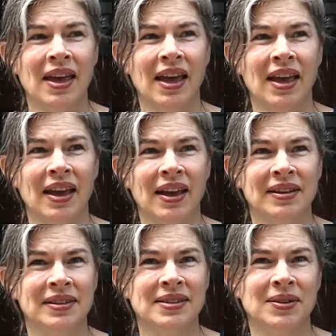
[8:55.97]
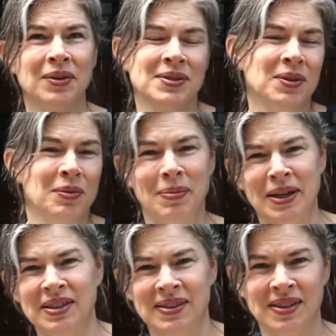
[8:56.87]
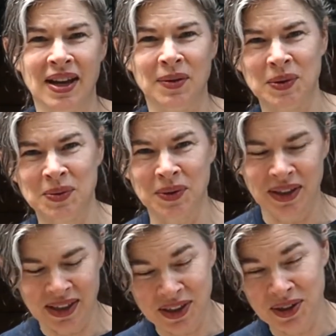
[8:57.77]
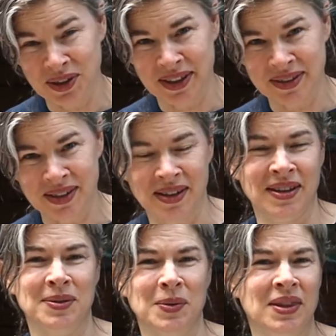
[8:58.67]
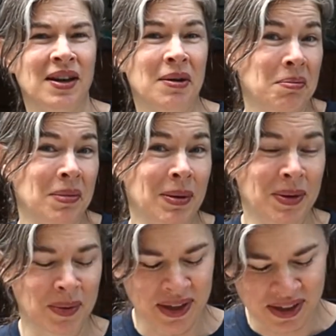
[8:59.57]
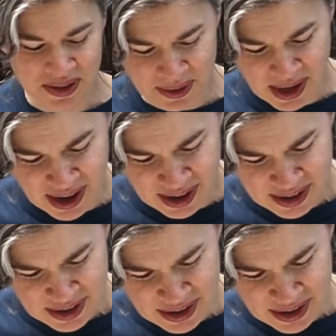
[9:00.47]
And so a certain bed design was really curious to us. We thought maybe we could do that.